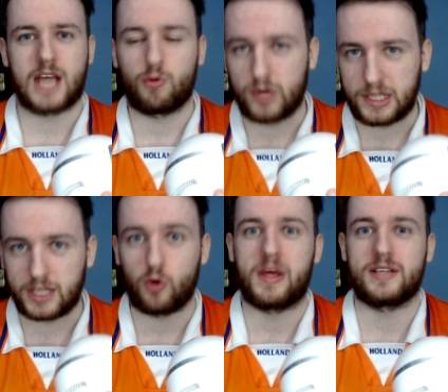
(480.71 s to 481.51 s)
I really
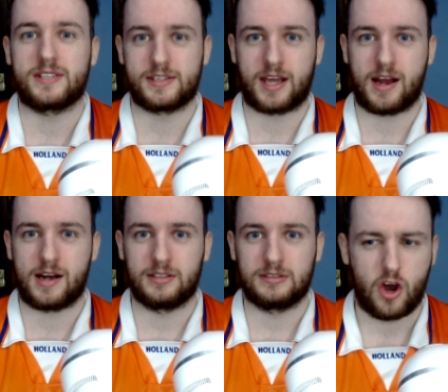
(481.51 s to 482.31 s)
hope that's his car.
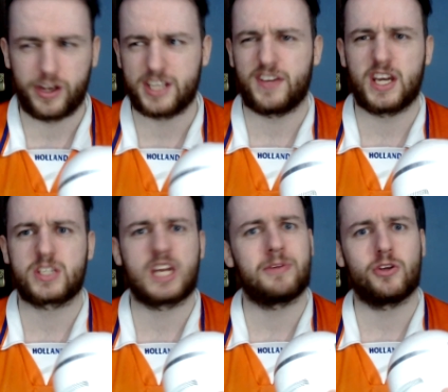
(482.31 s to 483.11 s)
Or this video is
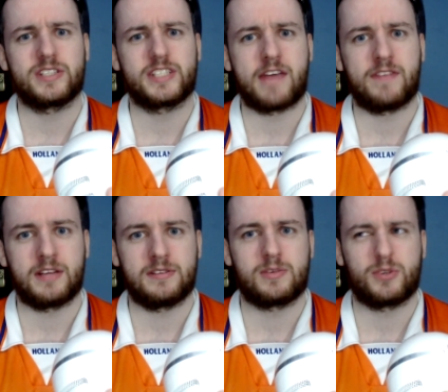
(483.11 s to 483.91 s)
going to be used as
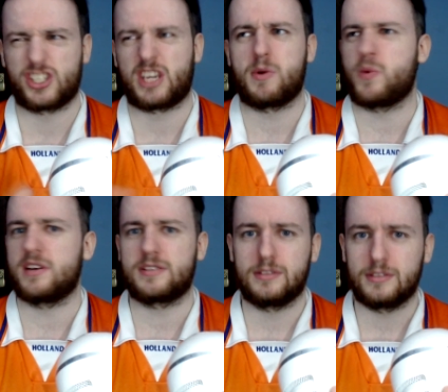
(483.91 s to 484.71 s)
evidence, which is going to be weird
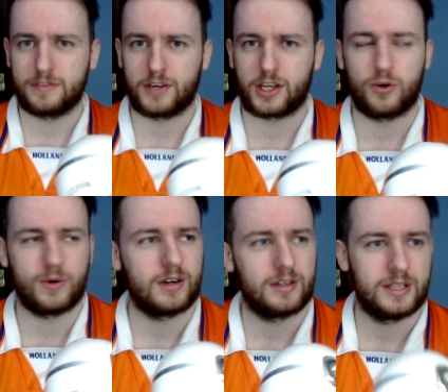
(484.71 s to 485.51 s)
for the court.
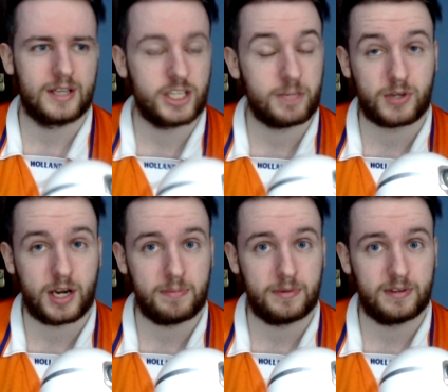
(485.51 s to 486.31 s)
Subscribe
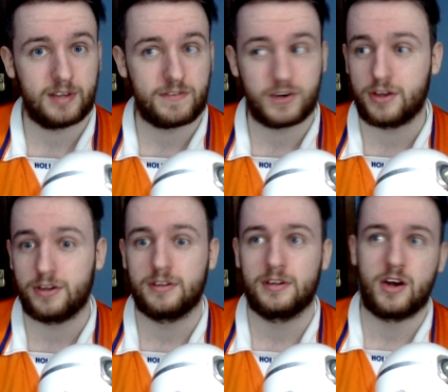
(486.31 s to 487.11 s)
if you're new.
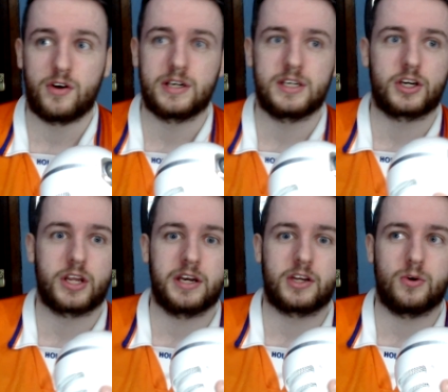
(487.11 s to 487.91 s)
Or in, your,
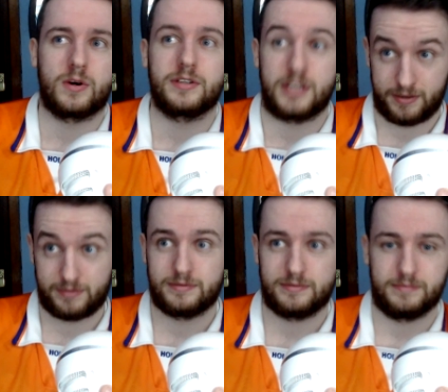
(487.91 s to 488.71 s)
in the court. Yep.
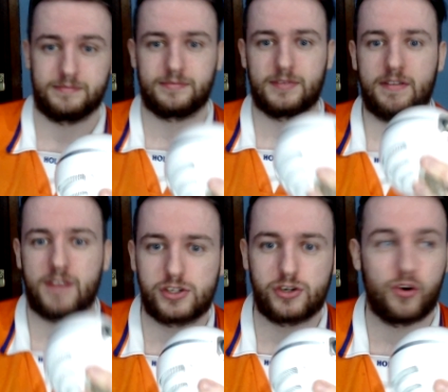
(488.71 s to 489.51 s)

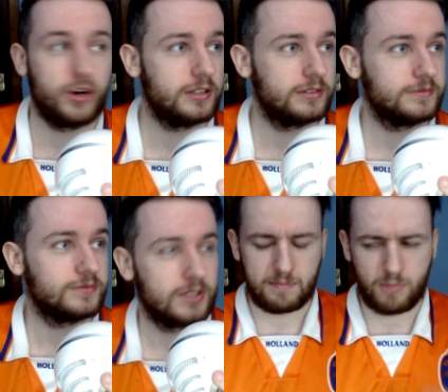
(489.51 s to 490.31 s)
Back to your honour.
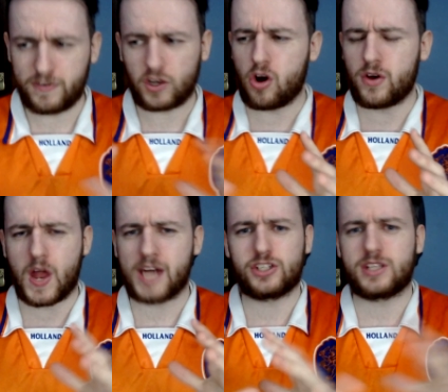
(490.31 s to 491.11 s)
Moving on.
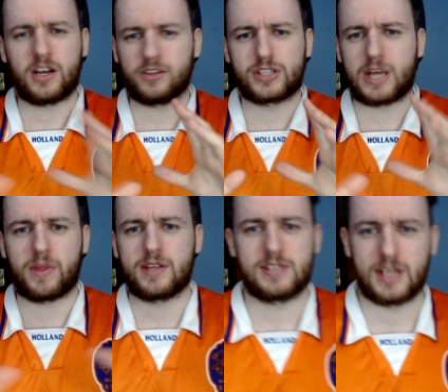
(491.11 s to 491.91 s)
I just didn't understand what
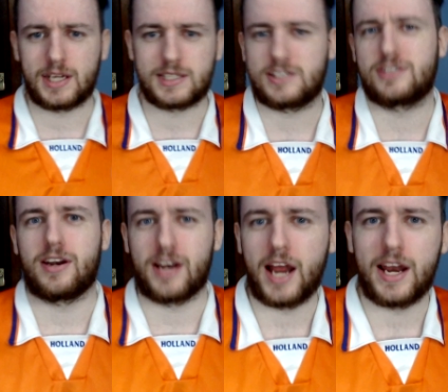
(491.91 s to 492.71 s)
this series is
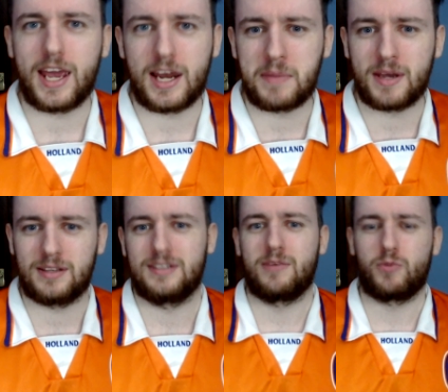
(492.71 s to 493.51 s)
turning into anymore.
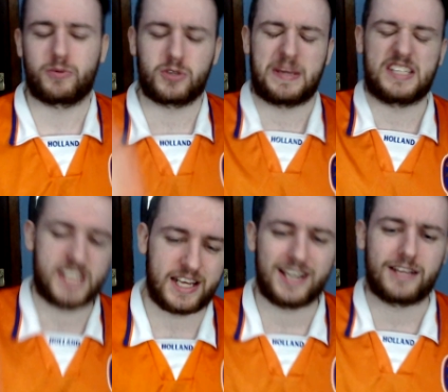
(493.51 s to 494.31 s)
We're supposed to be a
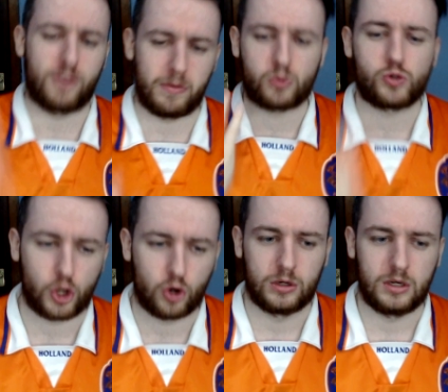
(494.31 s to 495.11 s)
serious football show.